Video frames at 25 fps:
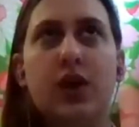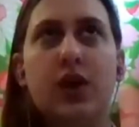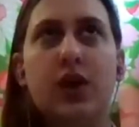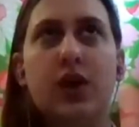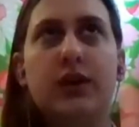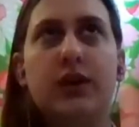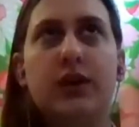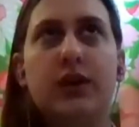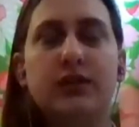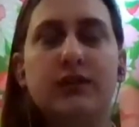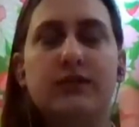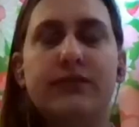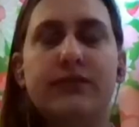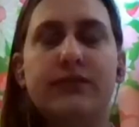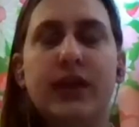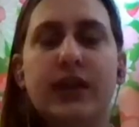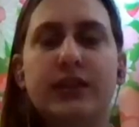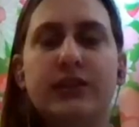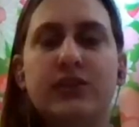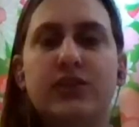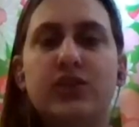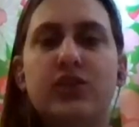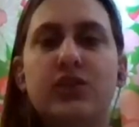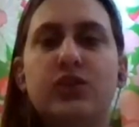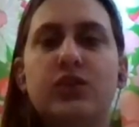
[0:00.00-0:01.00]

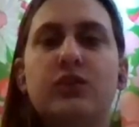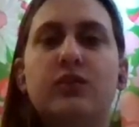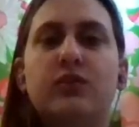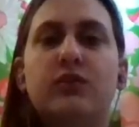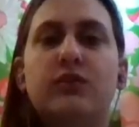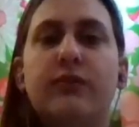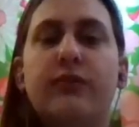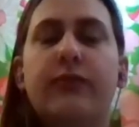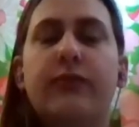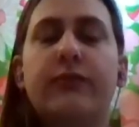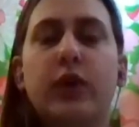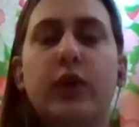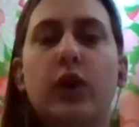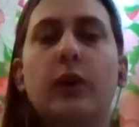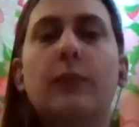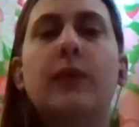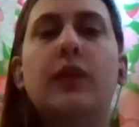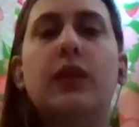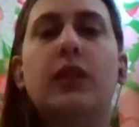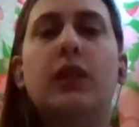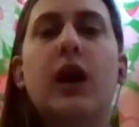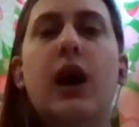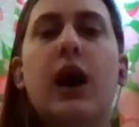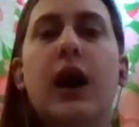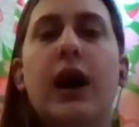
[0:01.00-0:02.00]
as firm a
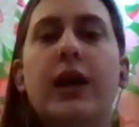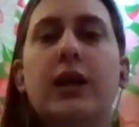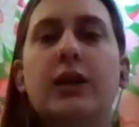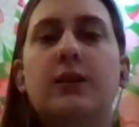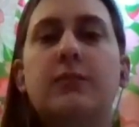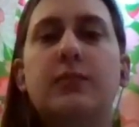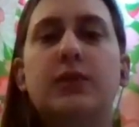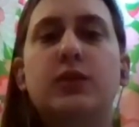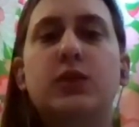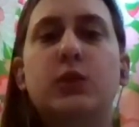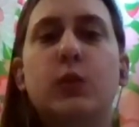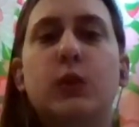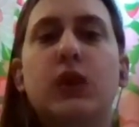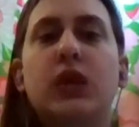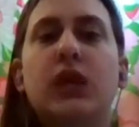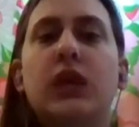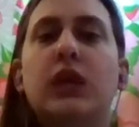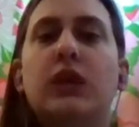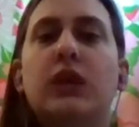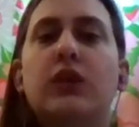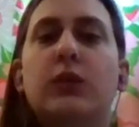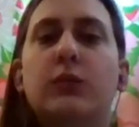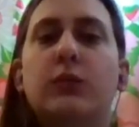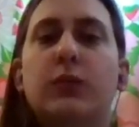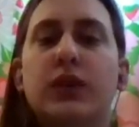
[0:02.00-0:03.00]
line
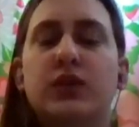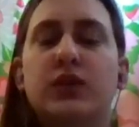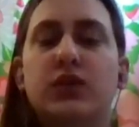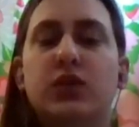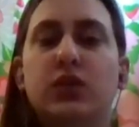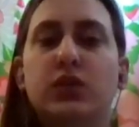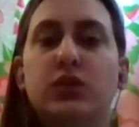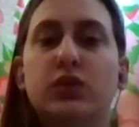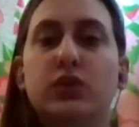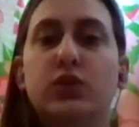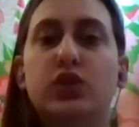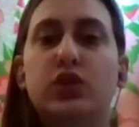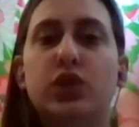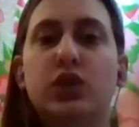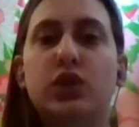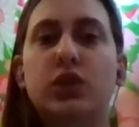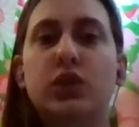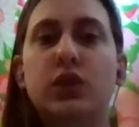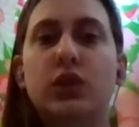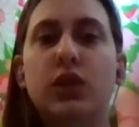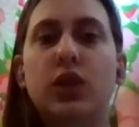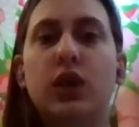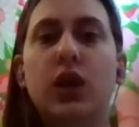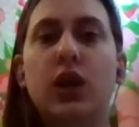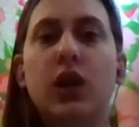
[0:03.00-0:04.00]
between the
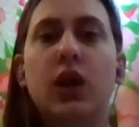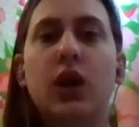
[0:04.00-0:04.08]
resolution